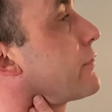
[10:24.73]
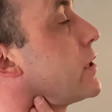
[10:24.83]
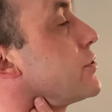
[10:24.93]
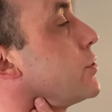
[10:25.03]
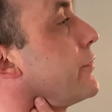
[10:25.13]

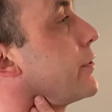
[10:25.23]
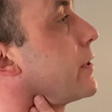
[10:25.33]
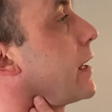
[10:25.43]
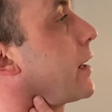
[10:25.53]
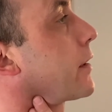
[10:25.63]
tissue of your
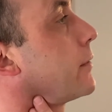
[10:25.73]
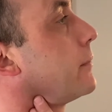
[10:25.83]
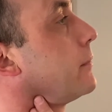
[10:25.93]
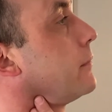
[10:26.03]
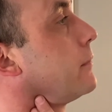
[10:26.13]
neck.
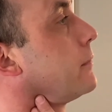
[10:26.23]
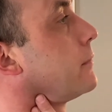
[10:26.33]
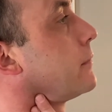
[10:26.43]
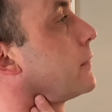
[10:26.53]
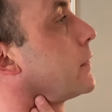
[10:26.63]

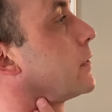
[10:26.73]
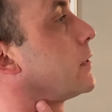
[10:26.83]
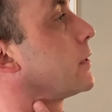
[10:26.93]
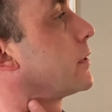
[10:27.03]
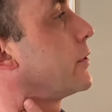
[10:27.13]

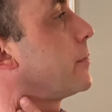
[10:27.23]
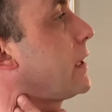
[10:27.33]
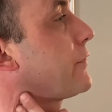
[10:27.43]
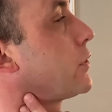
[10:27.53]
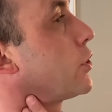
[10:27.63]
Now you might
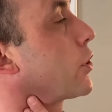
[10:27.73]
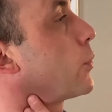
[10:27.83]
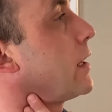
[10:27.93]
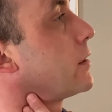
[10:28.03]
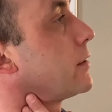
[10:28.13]
have to look
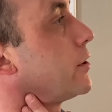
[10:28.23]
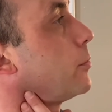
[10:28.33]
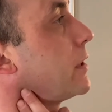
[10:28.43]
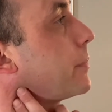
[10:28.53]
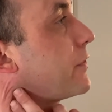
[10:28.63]
around a little
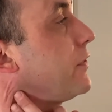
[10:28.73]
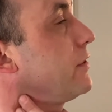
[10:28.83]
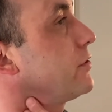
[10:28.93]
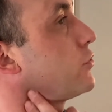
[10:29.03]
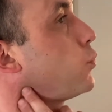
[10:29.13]
bit, but this
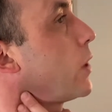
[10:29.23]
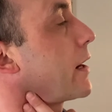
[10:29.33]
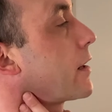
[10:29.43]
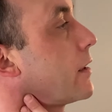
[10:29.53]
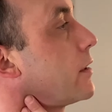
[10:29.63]
is
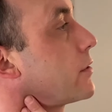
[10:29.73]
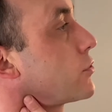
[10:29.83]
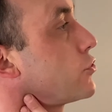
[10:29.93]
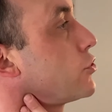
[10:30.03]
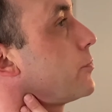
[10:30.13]
where you
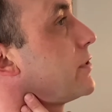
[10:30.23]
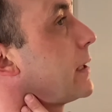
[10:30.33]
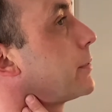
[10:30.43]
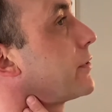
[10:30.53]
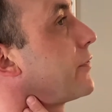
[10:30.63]
should be able
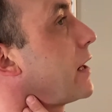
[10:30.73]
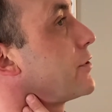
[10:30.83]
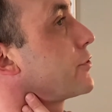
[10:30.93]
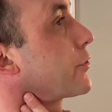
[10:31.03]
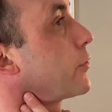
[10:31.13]
to find
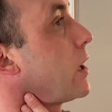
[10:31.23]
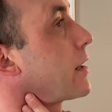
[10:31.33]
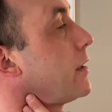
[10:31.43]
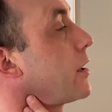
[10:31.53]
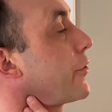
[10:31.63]
your carotid
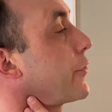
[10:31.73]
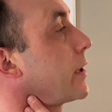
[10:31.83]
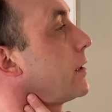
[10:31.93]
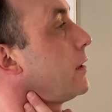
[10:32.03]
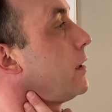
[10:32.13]
artery.
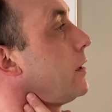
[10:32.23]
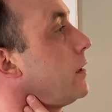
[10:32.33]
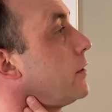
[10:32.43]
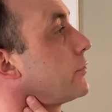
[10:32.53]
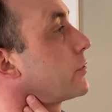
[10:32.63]

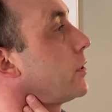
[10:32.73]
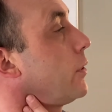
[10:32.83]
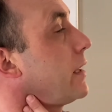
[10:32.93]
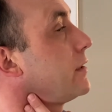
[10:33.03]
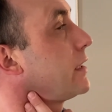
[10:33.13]
So go
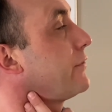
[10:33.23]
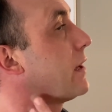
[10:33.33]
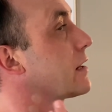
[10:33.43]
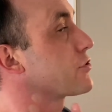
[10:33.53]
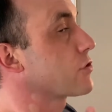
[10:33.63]
ahead and give that
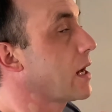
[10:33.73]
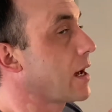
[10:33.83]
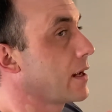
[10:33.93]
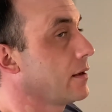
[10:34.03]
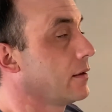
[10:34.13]
a
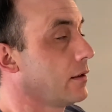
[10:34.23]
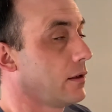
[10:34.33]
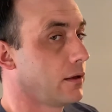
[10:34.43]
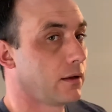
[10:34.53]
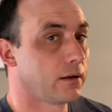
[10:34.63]
try.
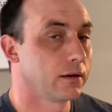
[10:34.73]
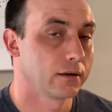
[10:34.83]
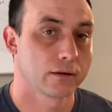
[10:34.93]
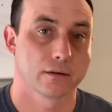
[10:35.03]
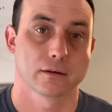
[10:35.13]

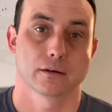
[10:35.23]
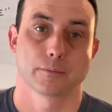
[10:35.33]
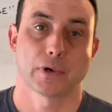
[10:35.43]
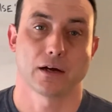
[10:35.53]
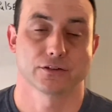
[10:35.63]

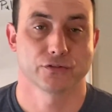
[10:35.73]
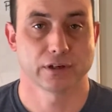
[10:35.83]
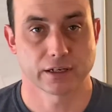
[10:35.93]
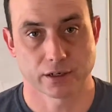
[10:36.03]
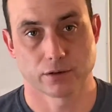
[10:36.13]
Pause the
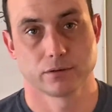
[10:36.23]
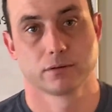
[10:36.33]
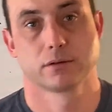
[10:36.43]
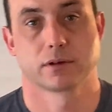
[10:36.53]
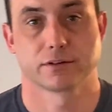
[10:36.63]
video
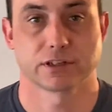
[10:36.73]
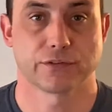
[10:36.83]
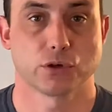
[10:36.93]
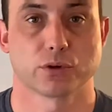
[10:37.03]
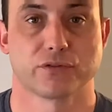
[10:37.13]
and see if
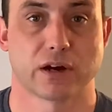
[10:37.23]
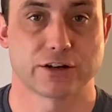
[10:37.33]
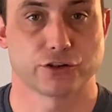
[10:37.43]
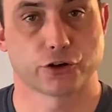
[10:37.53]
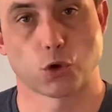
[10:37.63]
you can find
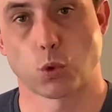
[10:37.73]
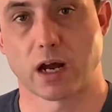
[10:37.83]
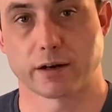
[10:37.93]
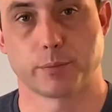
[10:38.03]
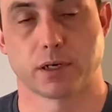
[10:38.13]
your
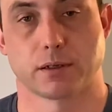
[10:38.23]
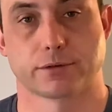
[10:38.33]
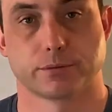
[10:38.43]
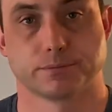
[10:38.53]
carotid pulse.